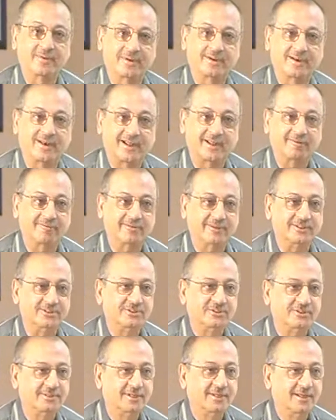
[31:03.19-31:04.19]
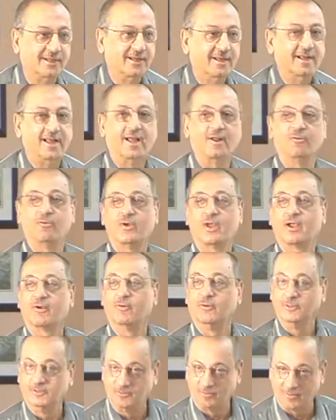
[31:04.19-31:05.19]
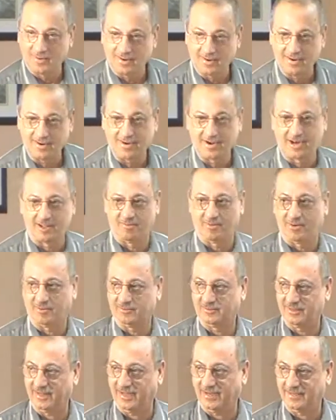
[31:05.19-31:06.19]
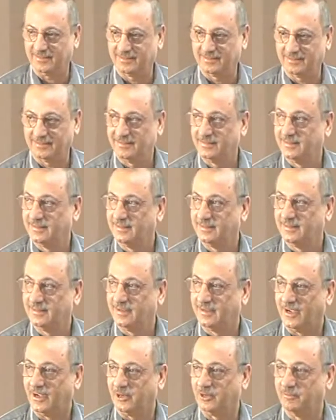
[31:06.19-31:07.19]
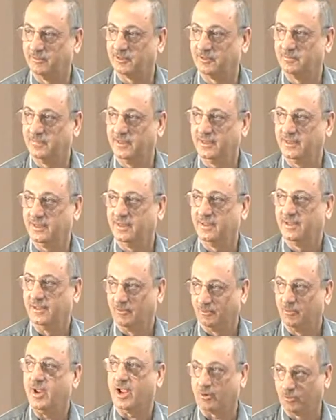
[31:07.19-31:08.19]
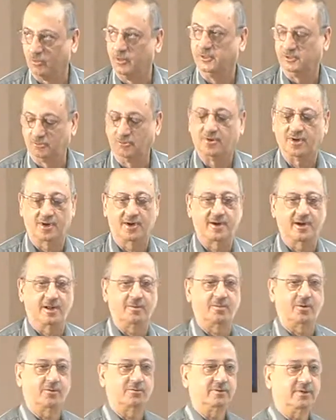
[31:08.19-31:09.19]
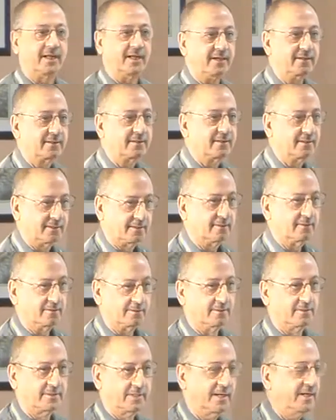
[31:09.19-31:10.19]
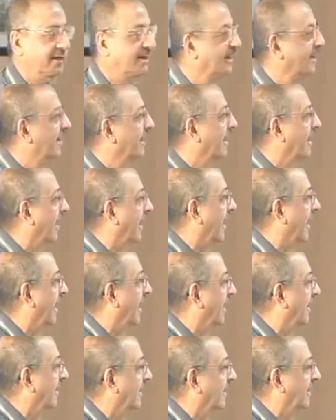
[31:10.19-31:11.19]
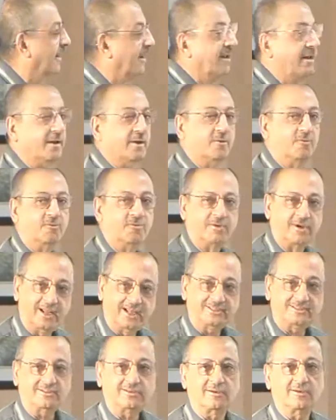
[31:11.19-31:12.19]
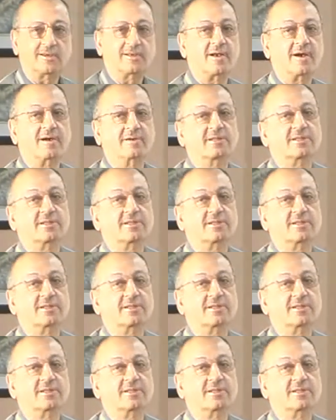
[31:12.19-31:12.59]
language. And we are going to learn about that. Are you with me? We are going to learn about that. Okay? And let's learn the